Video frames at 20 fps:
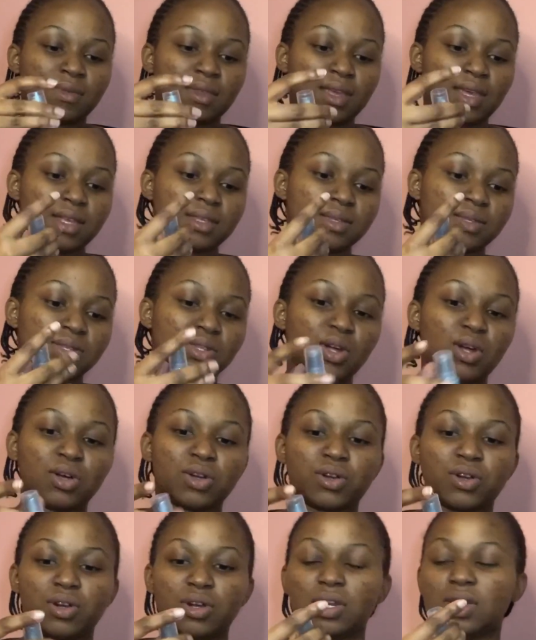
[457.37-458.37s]
install
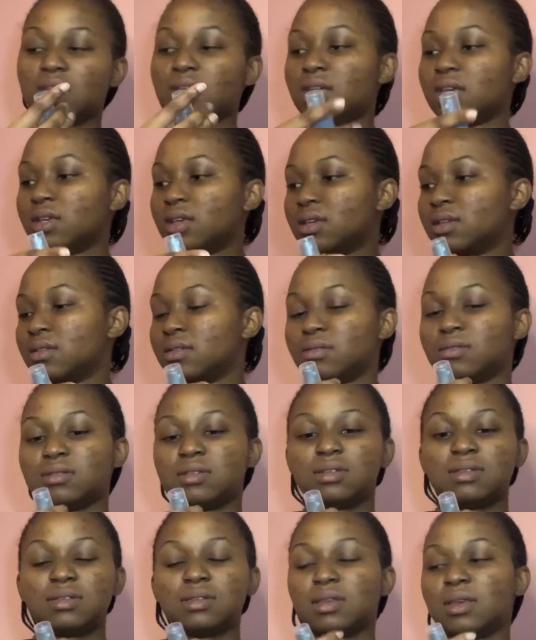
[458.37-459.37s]
girly,
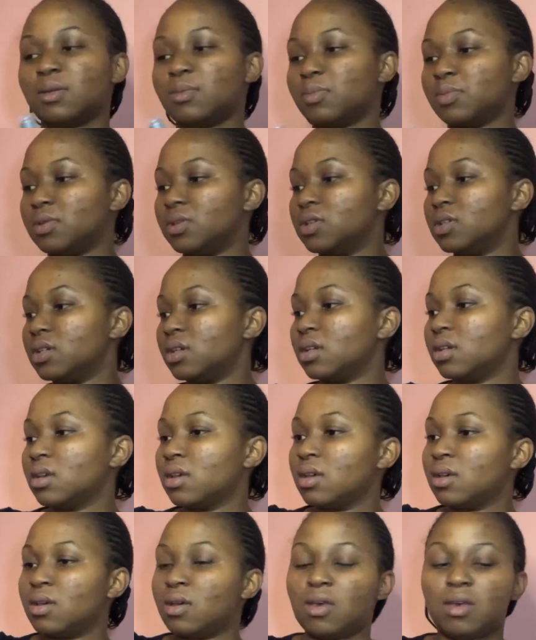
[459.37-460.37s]
just skip NG,
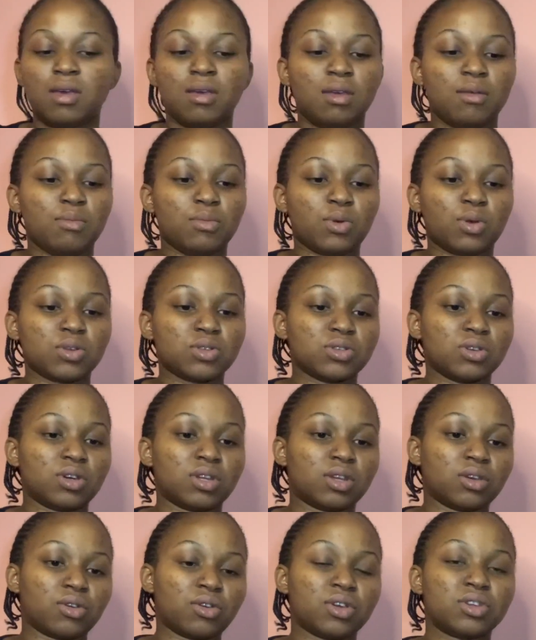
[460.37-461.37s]
because you're
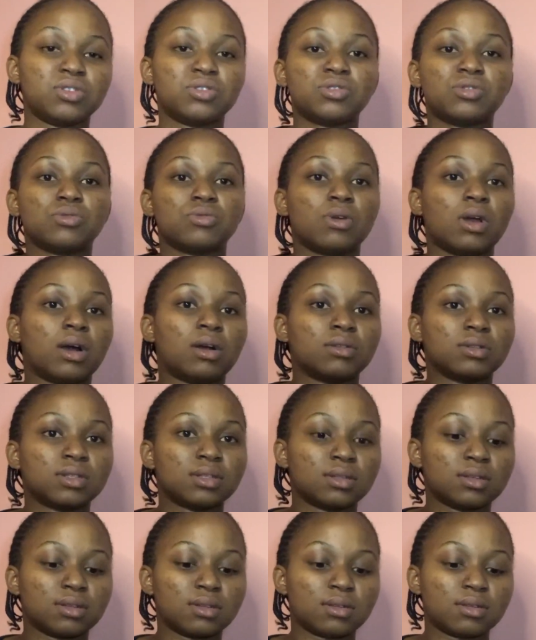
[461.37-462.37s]
gonna cringe throughout.
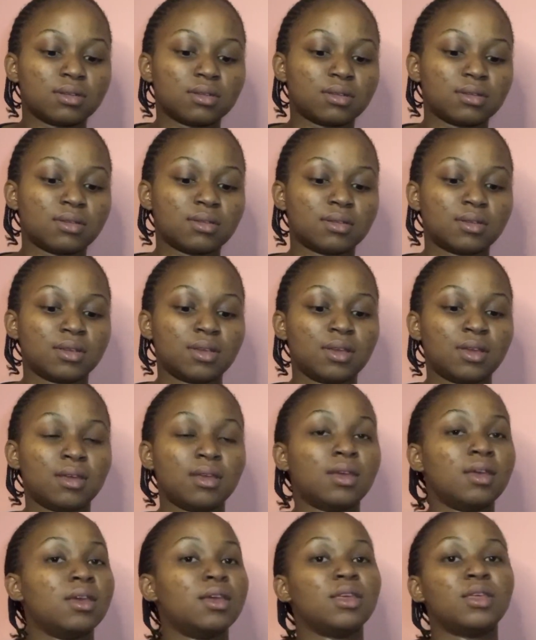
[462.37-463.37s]

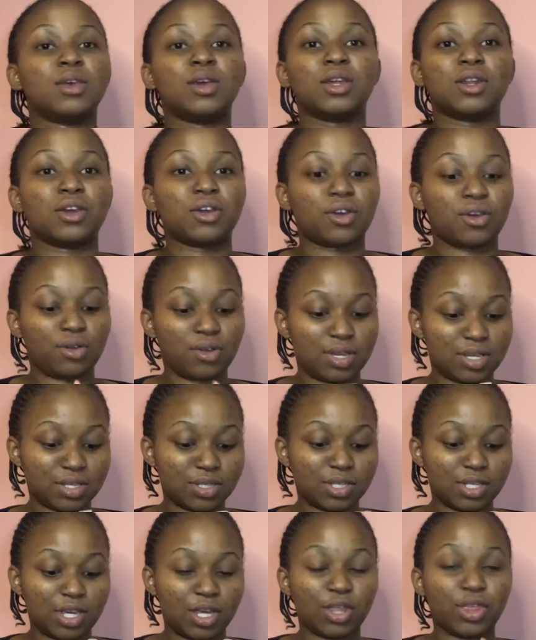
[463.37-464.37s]
You're gonna
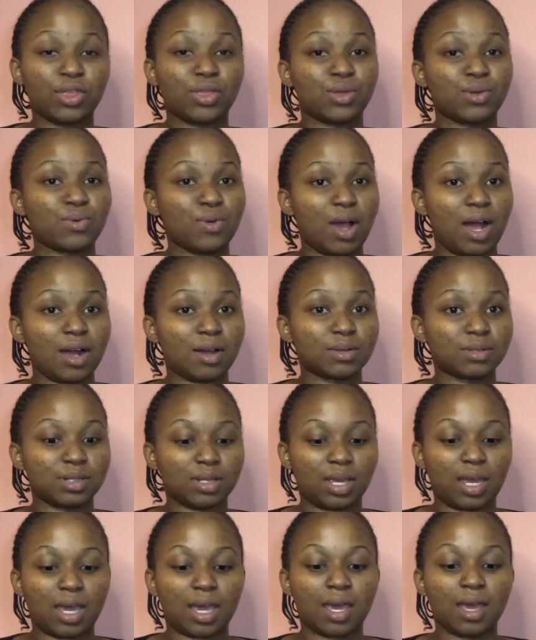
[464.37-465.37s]
cringe throughout,
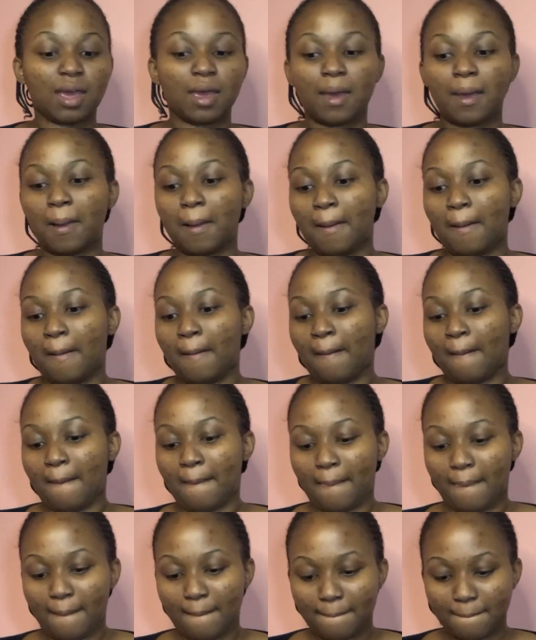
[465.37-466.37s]
okay?
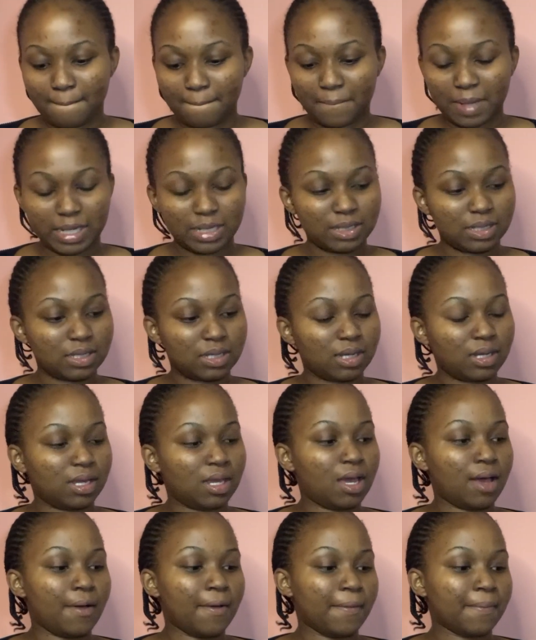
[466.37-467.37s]
But
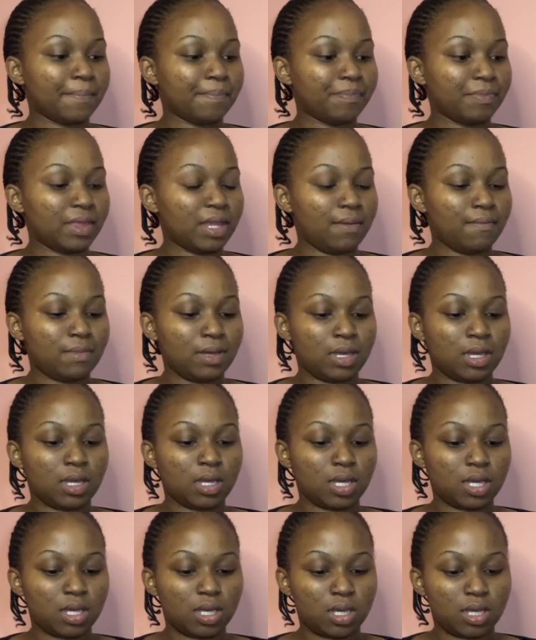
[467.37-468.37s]
yeah, let me
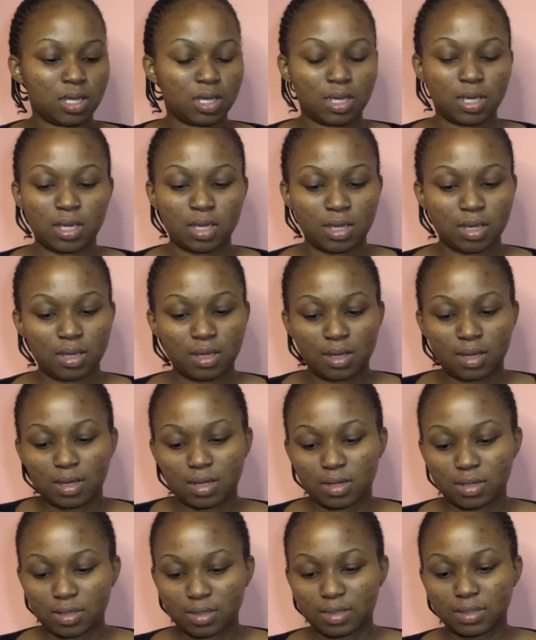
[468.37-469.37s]

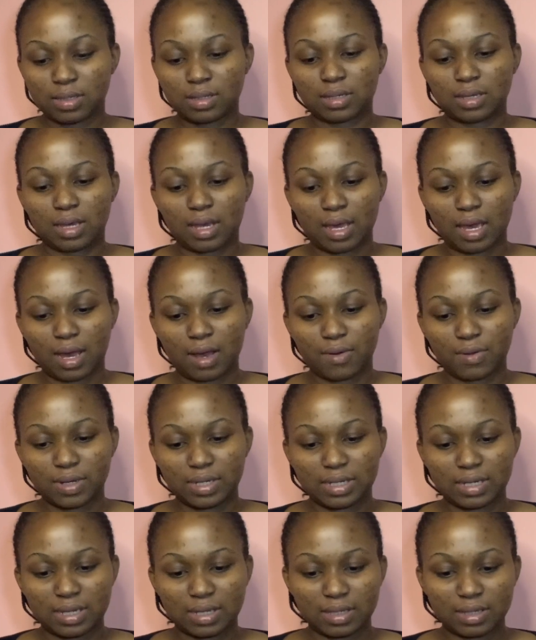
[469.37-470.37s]
see how it
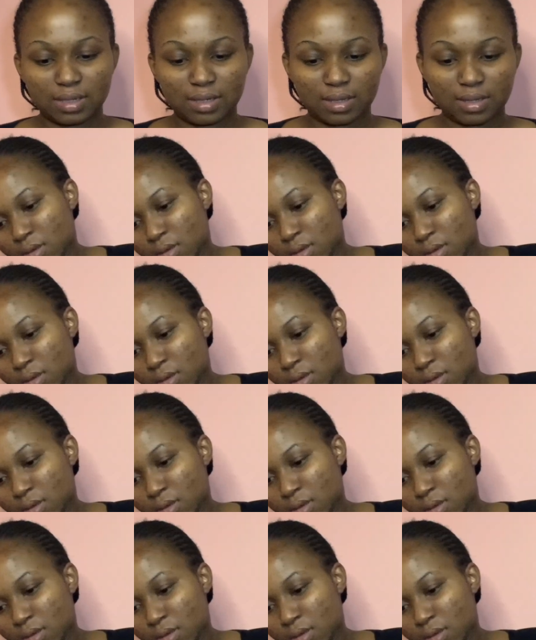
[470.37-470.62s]
does.